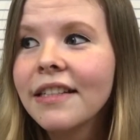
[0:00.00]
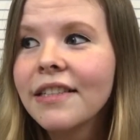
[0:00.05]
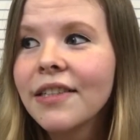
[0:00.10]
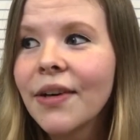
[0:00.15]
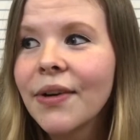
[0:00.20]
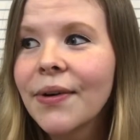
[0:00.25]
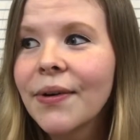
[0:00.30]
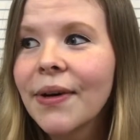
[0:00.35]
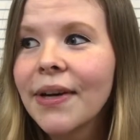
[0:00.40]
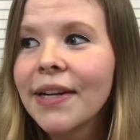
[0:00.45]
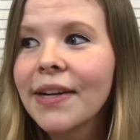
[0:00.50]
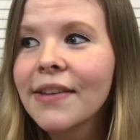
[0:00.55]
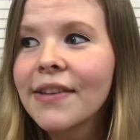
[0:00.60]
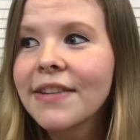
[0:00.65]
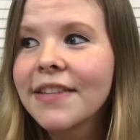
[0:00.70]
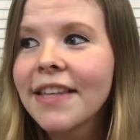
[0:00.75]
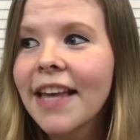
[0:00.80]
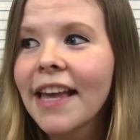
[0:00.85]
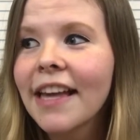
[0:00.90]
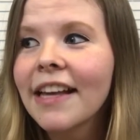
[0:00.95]
So I know
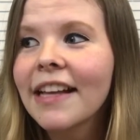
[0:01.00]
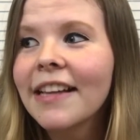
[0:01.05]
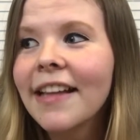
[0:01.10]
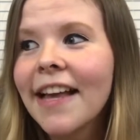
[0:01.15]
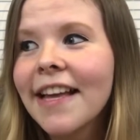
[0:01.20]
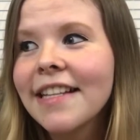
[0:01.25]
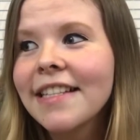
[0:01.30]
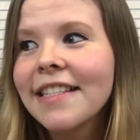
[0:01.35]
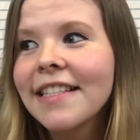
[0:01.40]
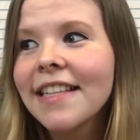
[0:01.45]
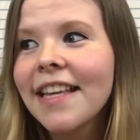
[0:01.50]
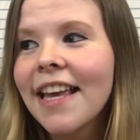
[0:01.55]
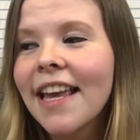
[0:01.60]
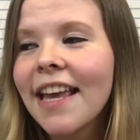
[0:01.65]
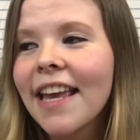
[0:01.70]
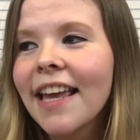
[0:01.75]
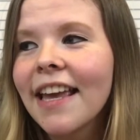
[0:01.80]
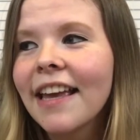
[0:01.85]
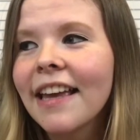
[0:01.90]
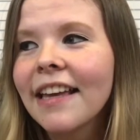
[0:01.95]
there's like
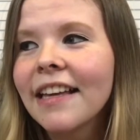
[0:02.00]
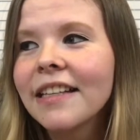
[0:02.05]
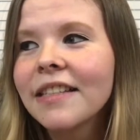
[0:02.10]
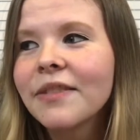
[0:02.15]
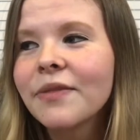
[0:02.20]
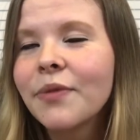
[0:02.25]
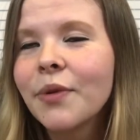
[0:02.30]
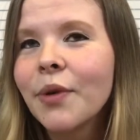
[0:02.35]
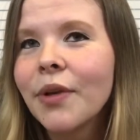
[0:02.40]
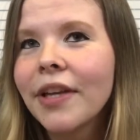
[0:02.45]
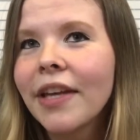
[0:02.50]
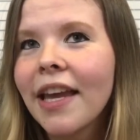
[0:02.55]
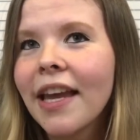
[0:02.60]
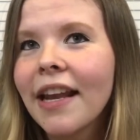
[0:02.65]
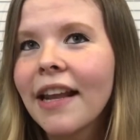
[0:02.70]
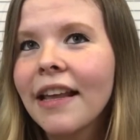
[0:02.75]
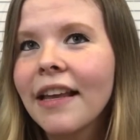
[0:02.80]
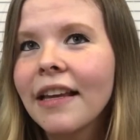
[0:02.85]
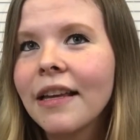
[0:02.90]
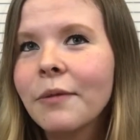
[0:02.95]
cleansing,
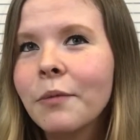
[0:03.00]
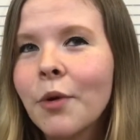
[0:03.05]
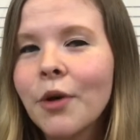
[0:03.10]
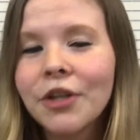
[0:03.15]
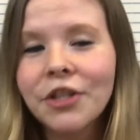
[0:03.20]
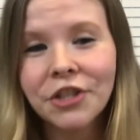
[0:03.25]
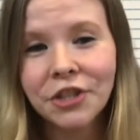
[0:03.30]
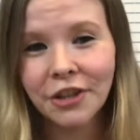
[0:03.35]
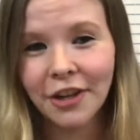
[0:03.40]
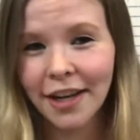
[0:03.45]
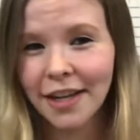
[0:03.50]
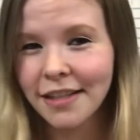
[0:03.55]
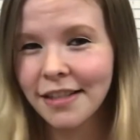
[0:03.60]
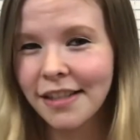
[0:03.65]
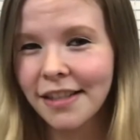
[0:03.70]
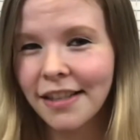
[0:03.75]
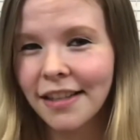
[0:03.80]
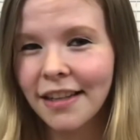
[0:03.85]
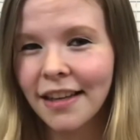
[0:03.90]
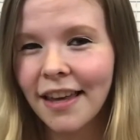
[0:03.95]
exfoliating, and
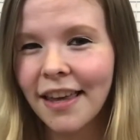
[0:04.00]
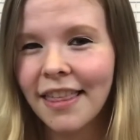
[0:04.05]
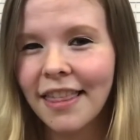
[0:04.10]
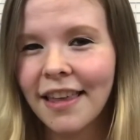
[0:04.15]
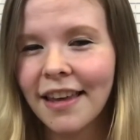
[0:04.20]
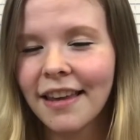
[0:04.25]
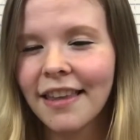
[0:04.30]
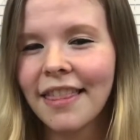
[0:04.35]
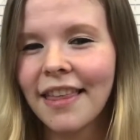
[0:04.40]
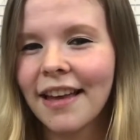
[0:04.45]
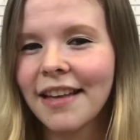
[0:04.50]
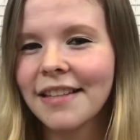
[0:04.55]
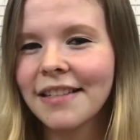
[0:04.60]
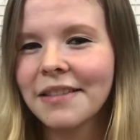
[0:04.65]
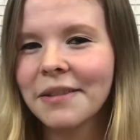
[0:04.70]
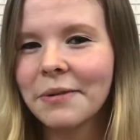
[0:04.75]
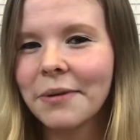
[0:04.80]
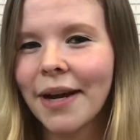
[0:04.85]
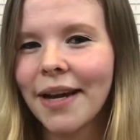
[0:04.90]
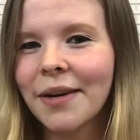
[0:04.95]
moisturizing. I think that's
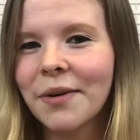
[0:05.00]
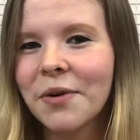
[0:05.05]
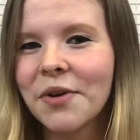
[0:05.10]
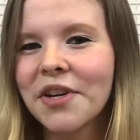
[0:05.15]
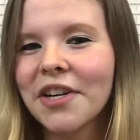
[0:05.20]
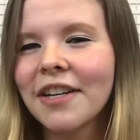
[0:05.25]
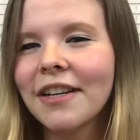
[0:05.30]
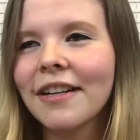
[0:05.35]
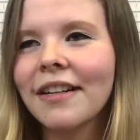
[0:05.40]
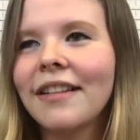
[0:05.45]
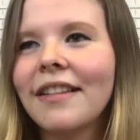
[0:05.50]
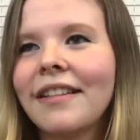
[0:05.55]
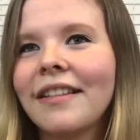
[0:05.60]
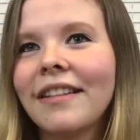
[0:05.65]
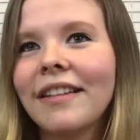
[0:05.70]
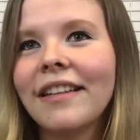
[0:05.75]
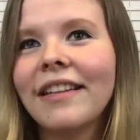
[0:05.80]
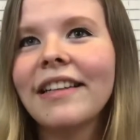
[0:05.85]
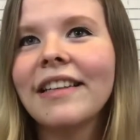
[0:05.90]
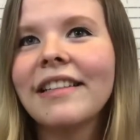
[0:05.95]
the right order.
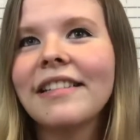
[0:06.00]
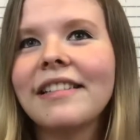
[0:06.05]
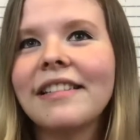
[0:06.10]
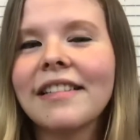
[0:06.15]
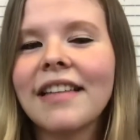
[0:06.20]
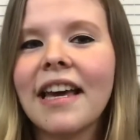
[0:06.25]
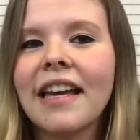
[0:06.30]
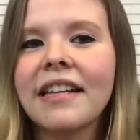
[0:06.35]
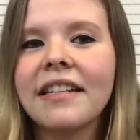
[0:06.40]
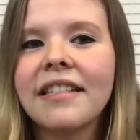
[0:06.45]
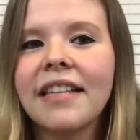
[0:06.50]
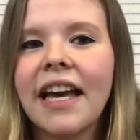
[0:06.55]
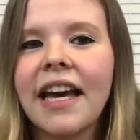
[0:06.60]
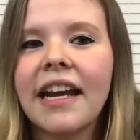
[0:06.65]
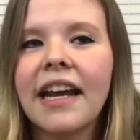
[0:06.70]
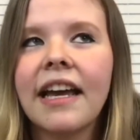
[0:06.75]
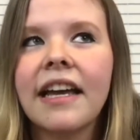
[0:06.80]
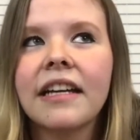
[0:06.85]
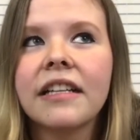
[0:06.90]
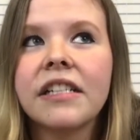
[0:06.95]
It's kind of sad.
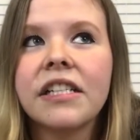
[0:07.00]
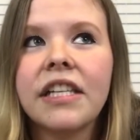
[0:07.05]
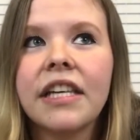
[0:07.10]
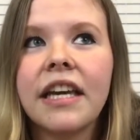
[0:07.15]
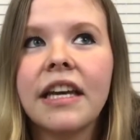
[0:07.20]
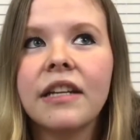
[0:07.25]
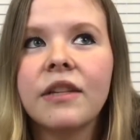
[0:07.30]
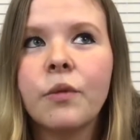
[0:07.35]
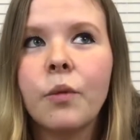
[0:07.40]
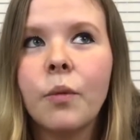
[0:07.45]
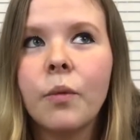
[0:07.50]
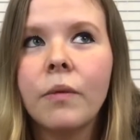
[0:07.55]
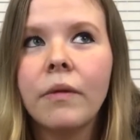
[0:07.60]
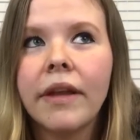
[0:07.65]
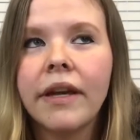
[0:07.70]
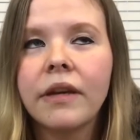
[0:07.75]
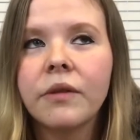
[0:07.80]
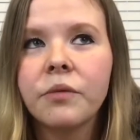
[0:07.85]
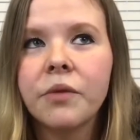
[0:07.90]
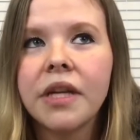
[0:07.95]
I actually had to
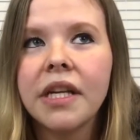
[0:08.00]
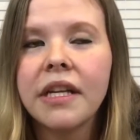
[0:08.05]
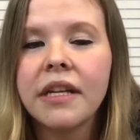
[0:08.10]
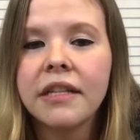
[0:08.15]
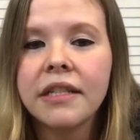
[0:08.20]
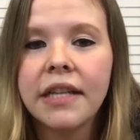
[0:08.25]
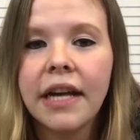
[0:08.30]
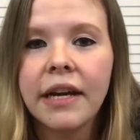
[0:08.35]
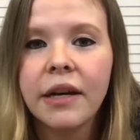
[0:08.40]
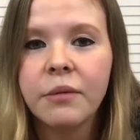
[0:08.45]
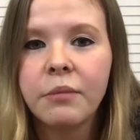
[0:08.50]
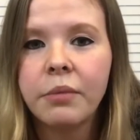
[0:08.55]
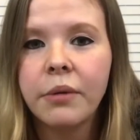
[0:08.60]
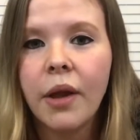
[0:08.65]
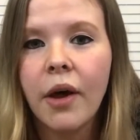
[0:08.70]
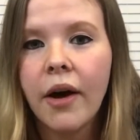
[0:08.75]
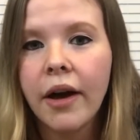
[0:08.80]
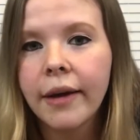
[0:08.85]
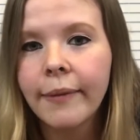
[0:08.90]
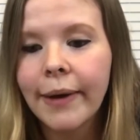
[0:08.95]
like read an entire
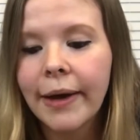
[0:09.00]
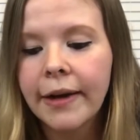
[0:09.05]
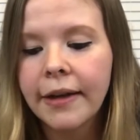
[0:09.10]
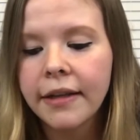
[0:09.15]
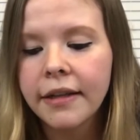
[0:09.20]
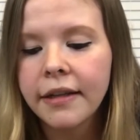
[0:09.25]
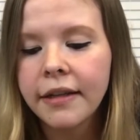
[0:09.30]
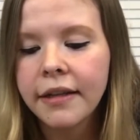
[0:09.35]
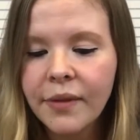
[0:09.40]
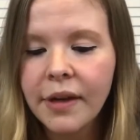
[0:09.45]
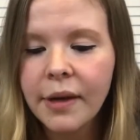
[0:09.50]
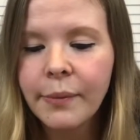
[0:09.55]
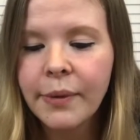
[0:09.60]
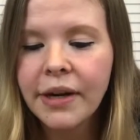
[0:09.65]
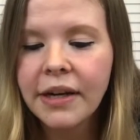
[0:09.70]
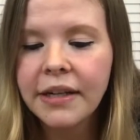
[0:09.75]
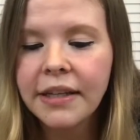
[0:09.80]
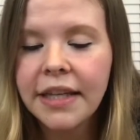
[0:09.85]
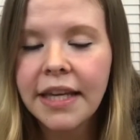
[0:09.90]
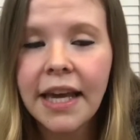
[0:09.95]
blog about it, and
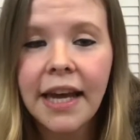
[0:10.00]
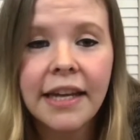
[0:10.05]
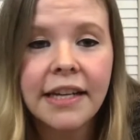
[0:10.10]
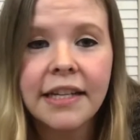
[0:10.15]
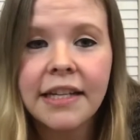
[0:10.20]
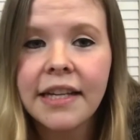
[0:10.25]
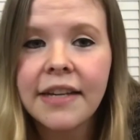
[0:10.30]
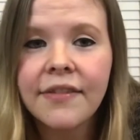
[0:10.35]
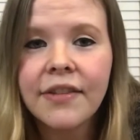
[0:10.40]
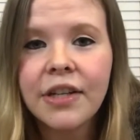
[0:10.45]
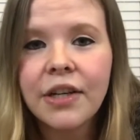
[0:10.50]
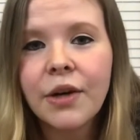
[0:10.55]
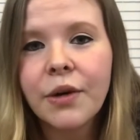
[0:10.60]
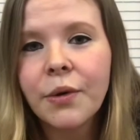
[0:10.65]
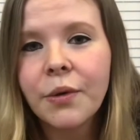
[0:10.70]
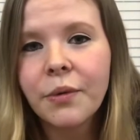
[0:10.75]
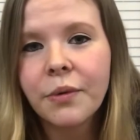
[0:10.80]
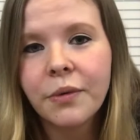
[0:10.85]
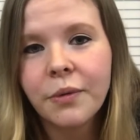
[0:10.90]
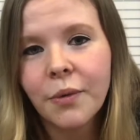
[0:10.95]
apparently I didn't even
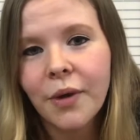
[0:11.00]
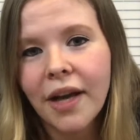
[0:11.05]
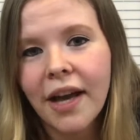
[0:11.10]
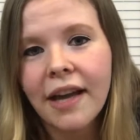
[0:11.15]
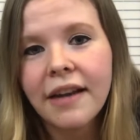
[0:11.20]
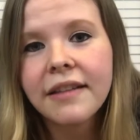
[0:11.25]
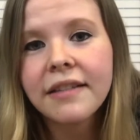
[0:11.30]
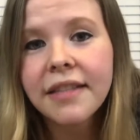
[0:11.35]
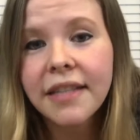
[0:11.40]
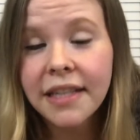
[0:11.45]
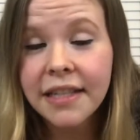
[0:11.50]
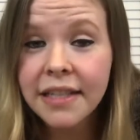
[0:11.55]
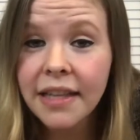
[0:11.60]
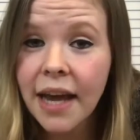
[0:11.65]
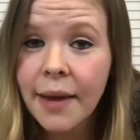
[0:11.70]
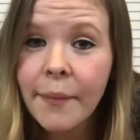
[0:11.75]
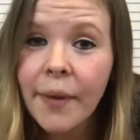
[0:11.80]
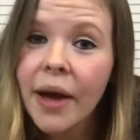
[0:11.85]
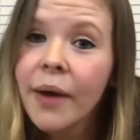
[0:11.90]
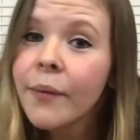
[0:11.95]
know what kind of skin
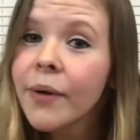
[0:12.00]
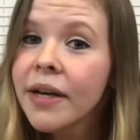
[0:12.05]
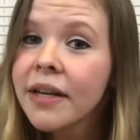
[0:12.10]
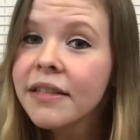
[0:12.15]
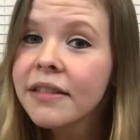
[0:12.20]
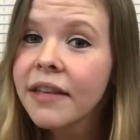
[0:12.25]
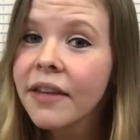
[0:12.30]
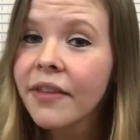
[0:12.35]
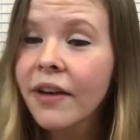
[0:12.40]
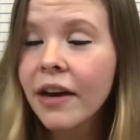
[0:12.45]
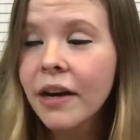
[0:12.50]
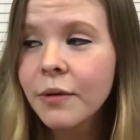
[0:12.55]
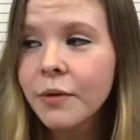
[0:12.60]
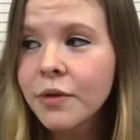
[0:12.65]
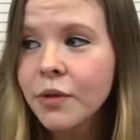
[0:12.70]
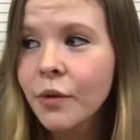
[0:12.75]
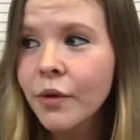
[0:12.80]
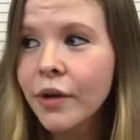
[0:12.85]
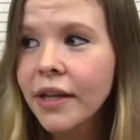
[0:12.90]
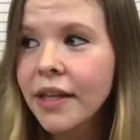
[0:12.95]
type I was. I thought I
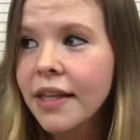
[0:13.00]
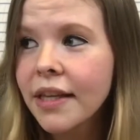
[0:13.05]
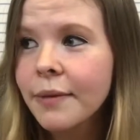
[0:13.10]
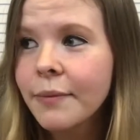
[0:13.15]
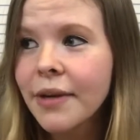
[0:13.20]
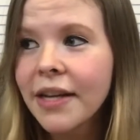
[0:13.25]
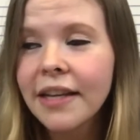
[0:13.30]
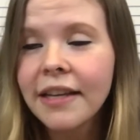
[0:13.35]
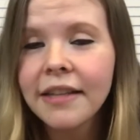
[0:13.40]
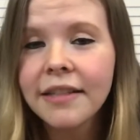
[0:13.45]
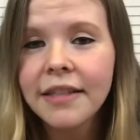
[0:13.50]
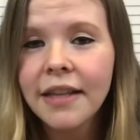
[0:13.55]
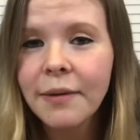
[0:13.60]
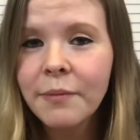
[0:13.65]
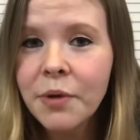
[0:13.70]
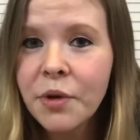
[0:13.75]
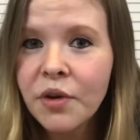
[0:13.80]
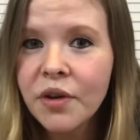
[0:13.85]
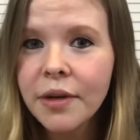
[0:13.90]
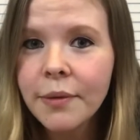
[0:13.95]
was oily, but I guess
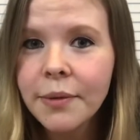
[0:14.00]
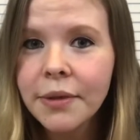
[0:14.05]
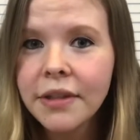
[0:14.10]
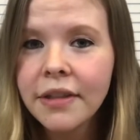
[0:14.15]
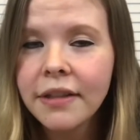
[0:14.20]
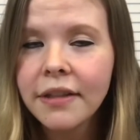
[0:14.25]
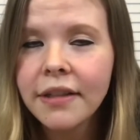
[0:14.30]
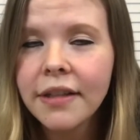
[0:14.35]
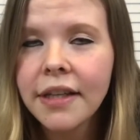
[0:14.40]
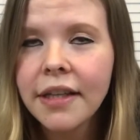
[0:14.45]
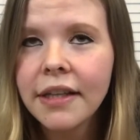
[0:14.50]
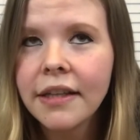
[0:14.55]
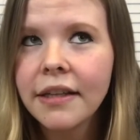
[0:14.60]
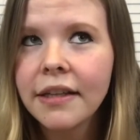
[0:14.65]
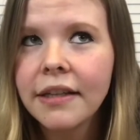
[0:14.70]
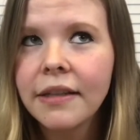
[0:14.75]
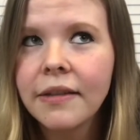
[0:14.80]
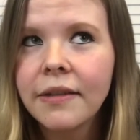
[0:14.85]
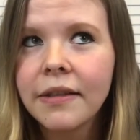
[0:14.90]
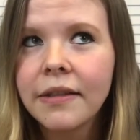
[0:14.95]
I'm normal.
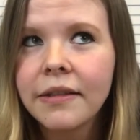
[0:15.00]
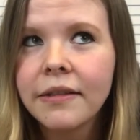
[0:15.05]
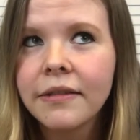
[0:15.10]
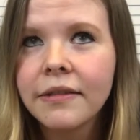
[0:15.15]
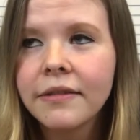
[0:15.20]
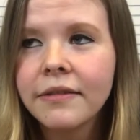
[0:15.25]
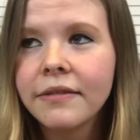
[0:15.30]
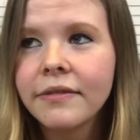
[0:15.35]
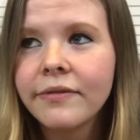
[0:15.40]
I don't know.